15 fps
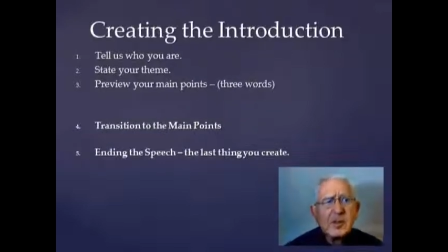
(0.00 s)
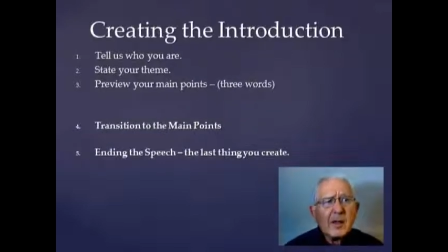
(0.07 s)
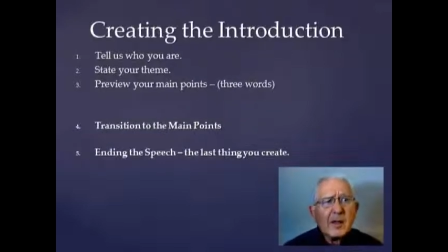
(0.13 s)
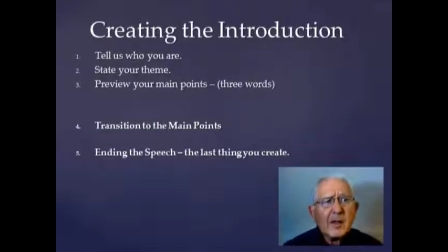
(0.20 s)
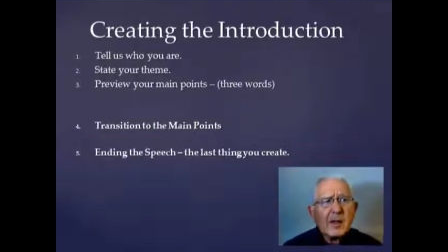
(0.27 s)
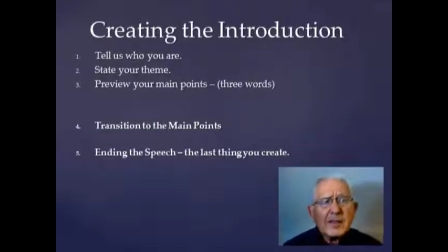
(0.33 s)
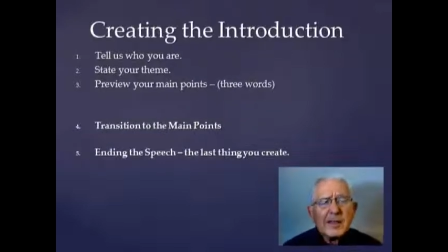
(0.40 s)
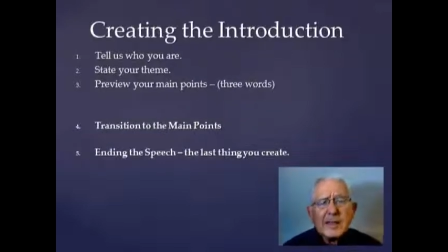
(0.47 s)

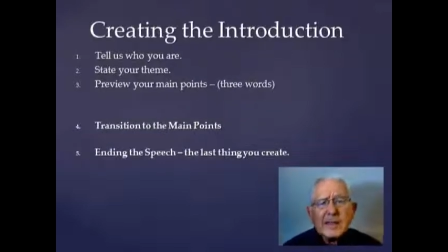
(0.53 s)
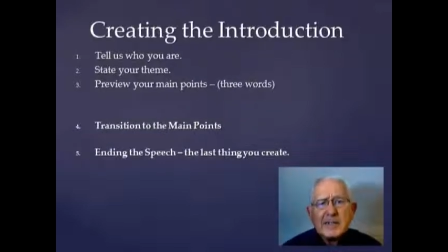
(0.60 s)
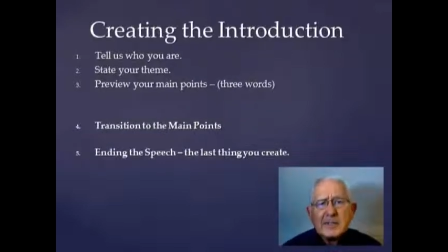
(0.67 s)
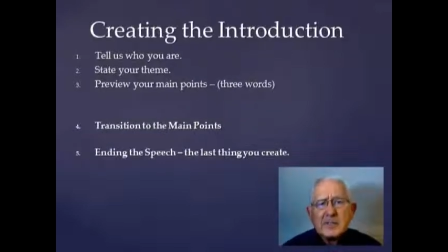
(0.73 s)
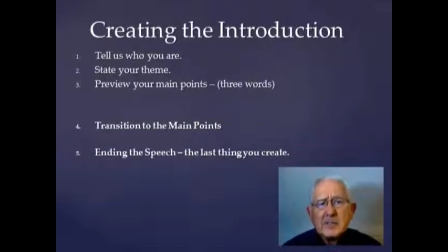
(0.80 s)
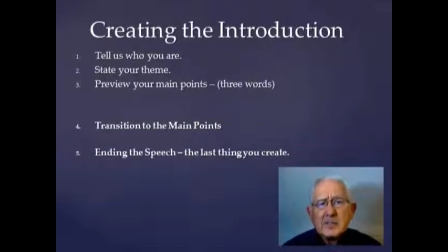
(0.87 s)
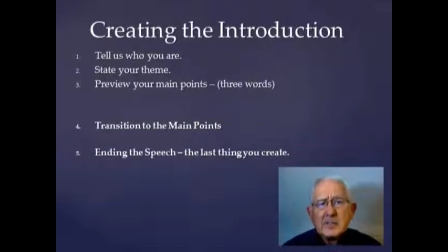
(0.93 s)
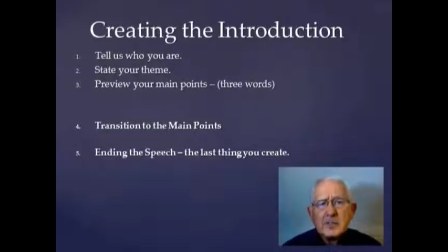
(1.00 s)
How do you end a
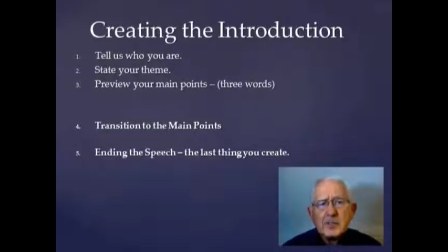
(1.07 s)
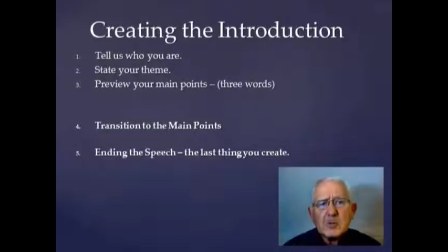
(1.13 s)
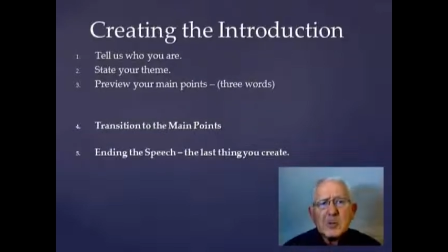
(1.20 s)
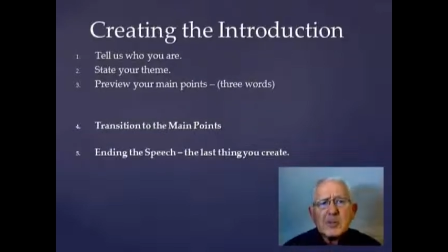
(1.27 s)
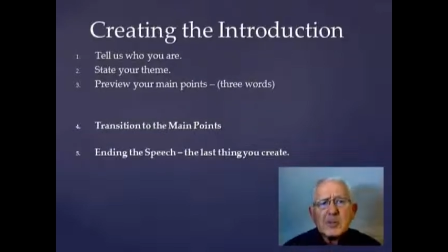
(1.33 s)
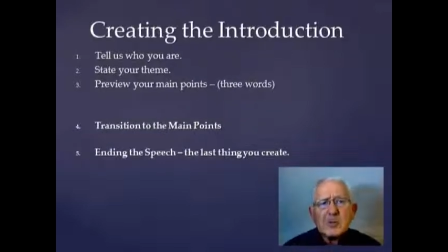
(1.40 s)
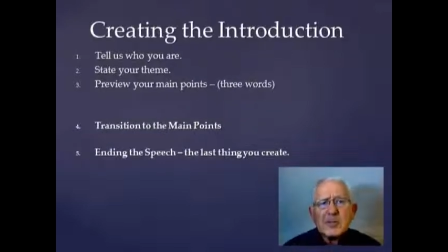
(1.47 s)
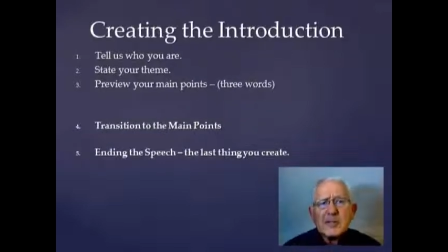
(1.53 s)
speech? You
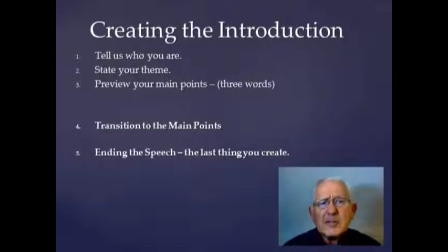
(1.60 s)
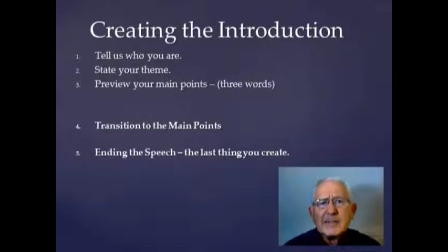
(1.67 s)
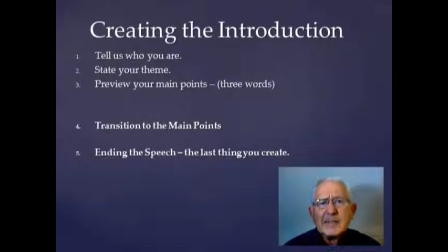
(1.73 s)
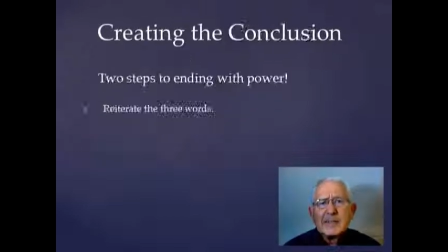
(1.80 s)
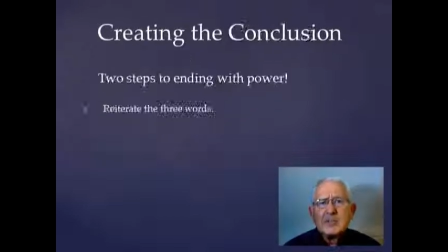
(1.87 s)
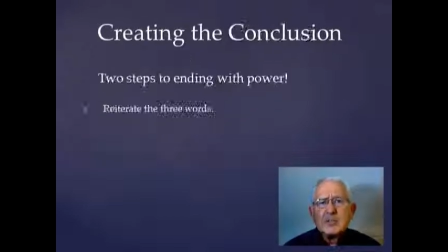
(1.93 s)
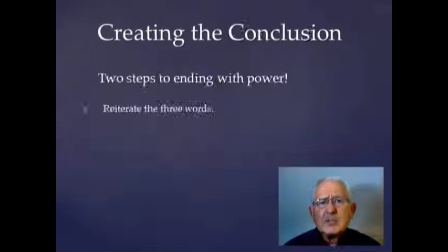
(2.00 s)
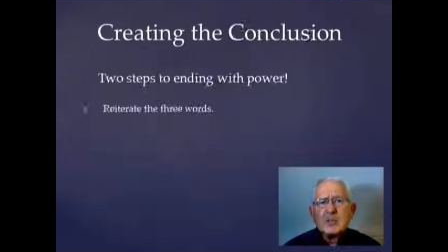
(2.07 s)
always want to end a
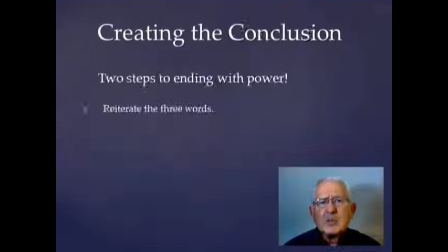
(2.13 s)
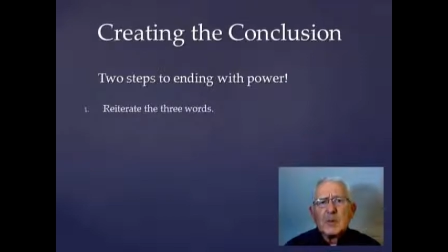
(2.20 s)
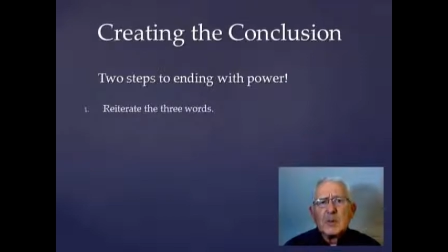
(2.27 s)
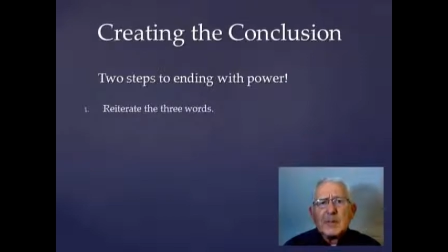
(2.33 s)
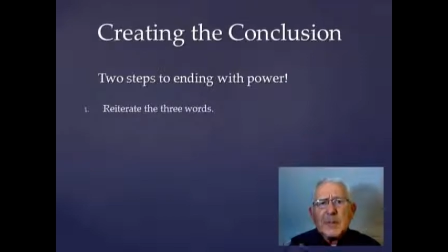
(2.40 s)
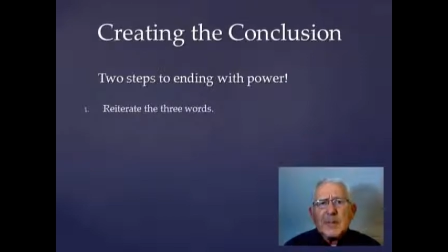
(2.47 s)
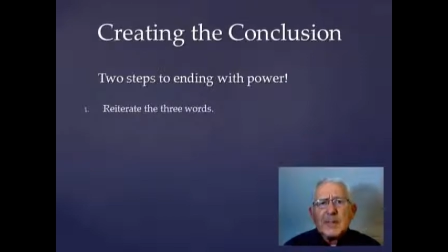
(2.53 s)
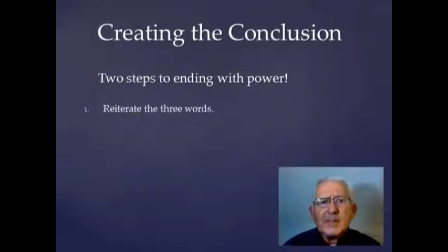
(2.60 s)
speech with a
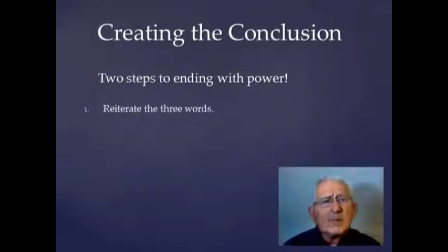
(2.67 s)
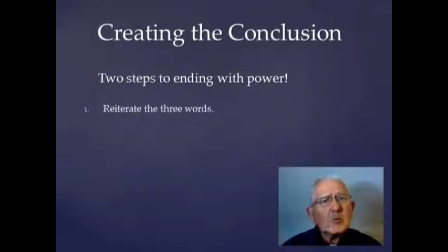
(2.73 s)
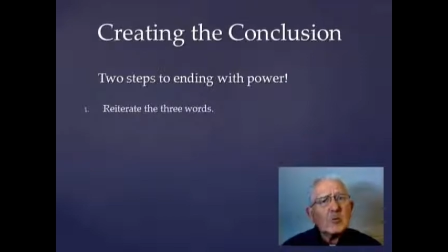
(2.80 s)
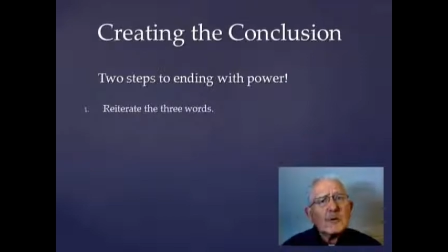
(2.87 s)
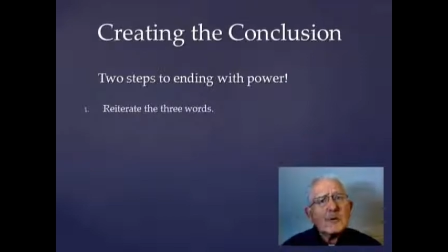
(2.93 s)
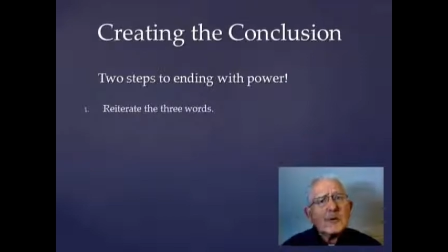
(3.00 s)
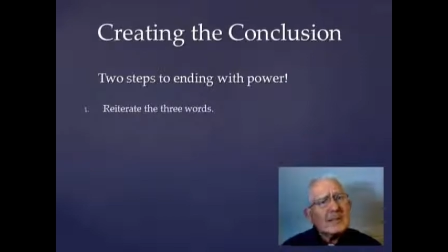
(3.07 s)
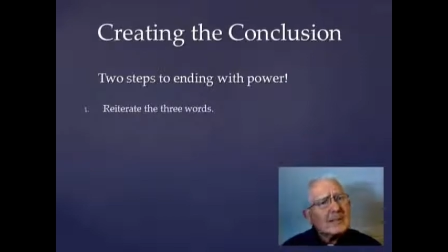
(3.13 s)
bang. You don't
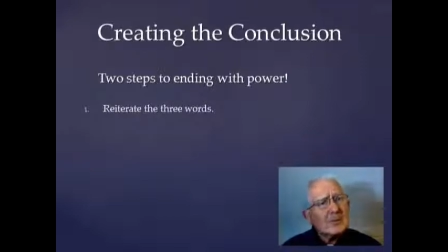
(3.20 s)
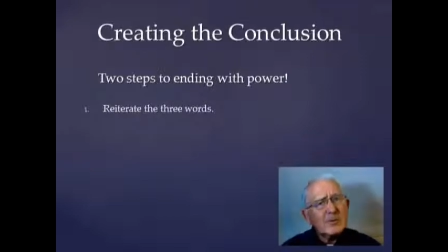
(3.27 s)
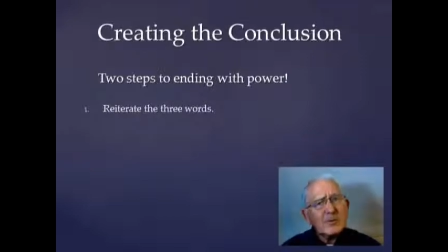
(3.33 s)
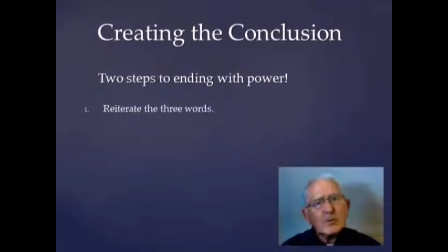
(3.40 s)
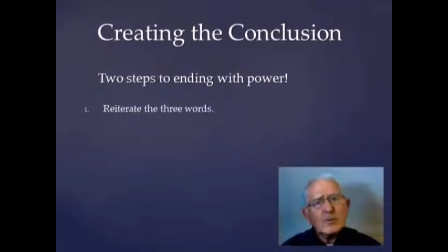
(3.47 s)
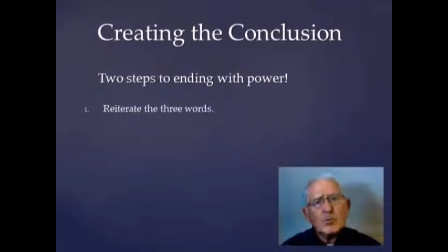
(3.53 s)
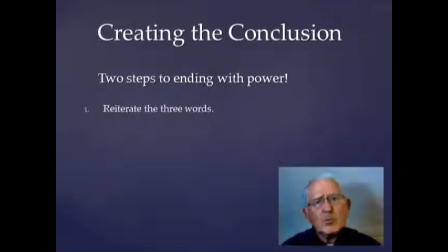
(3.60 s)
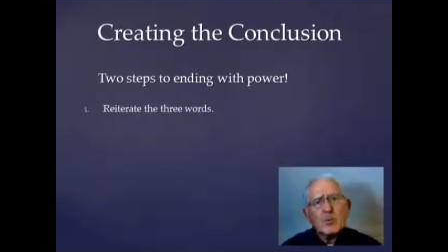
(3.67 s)
want to end it with
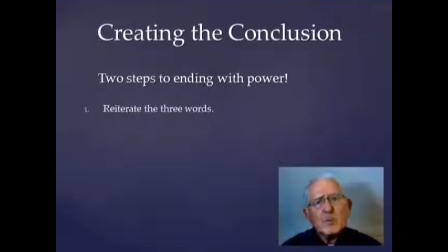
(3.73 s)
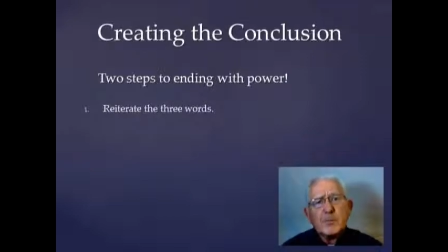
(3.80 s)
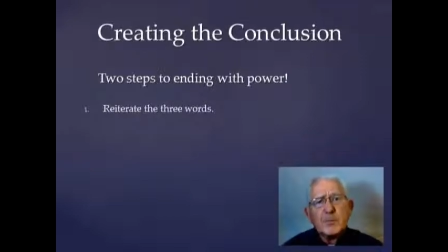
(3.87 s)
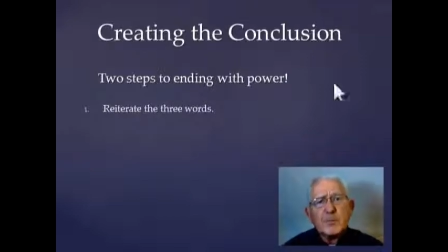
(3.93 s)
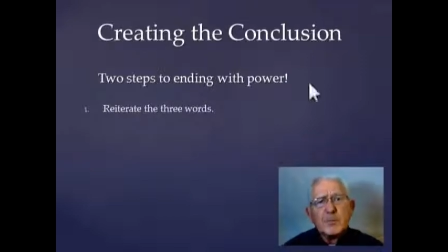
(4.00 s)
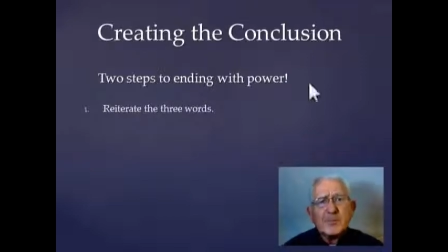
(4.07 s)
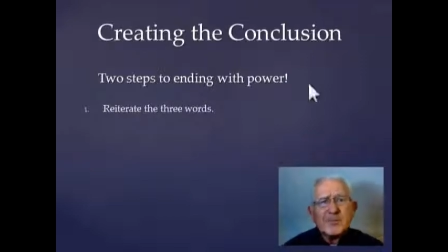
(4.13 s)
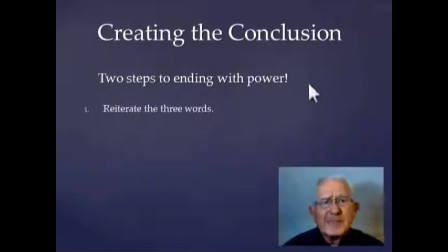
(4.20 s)
a
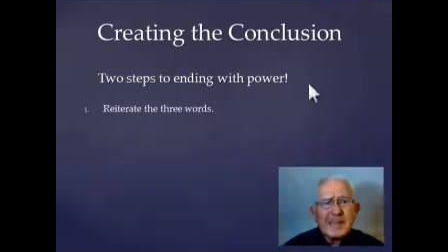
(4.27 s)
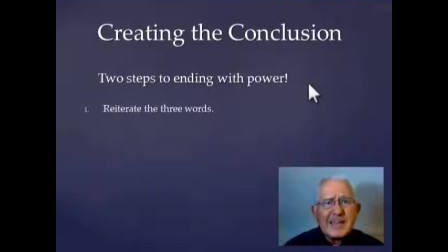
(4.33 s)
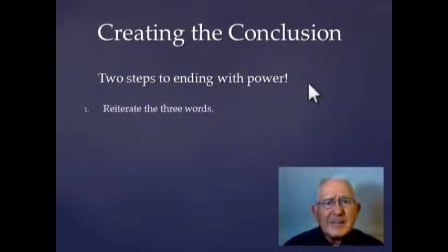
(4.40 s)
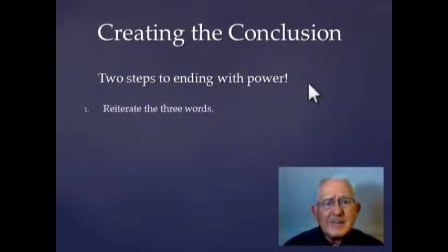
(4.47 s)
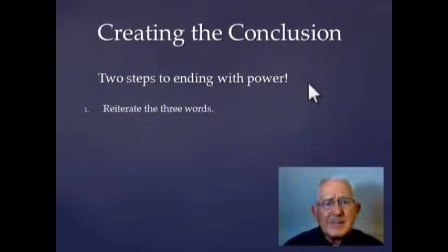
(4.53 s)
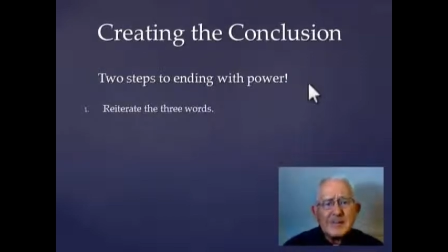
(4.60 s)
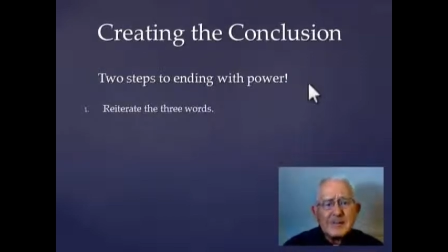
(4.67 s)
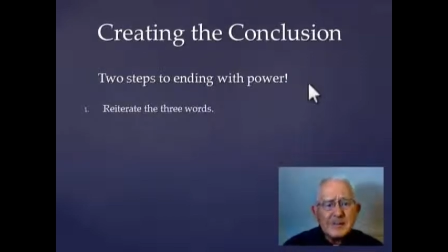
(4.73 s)
whimper, a
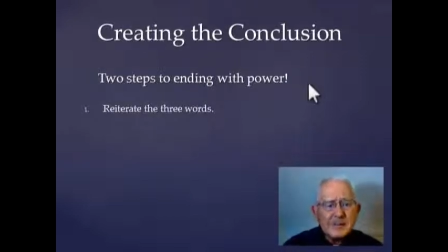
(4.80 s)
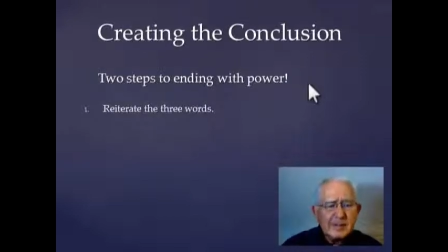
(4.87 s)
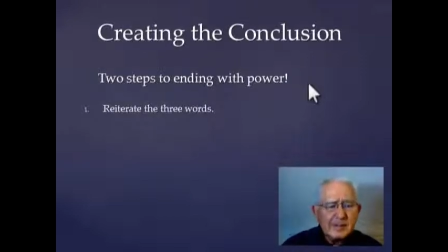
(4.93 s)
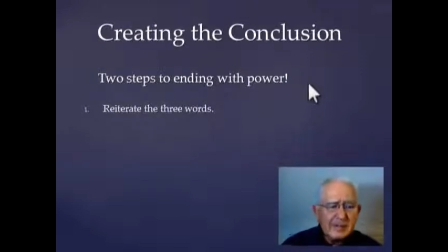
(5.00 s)
thank you,